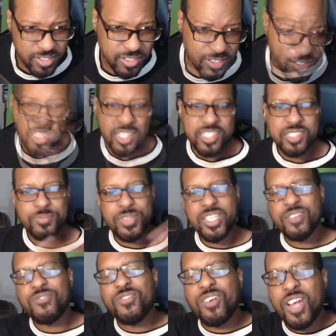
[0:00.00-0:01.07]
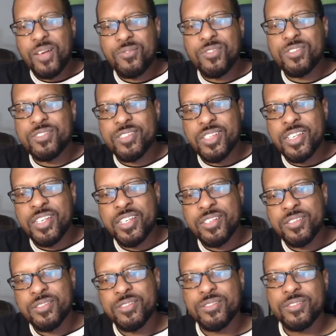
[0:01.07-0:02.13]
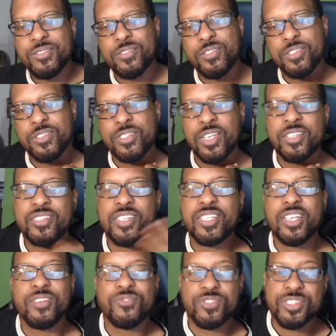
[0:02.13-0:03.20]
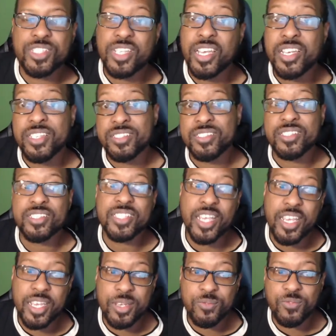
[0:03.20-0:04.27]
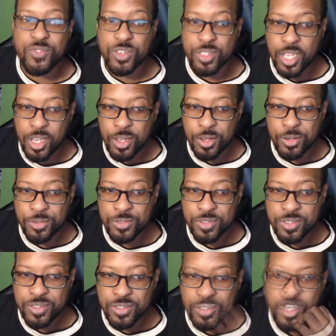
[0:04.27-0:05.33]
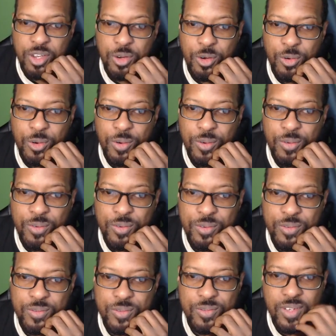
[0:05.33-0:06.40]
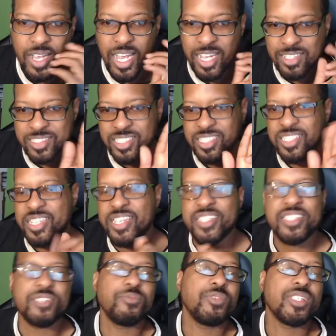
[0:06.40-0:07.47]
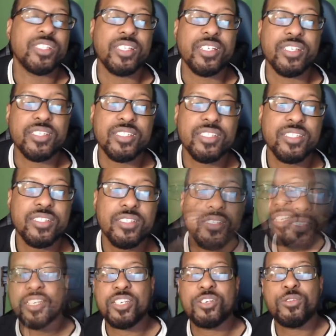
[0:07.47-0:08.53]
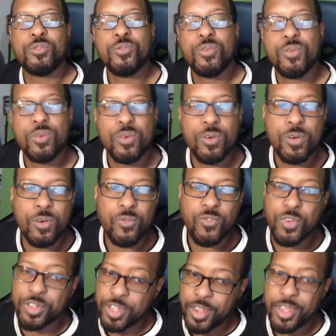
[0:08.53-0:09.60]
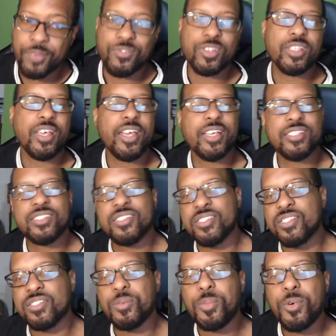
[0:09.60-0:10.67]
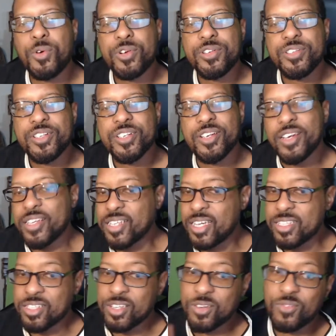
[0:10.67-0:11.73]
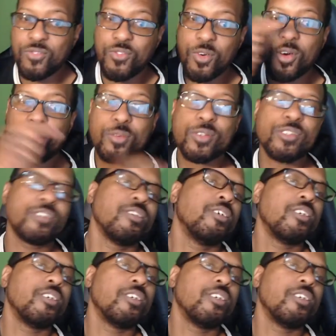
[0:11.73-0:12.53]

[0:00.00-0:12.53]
Will this be a forever thing? nothing ever stays the same for long. So I'll just end it with this. Thank you for your everlasting support, and I look forward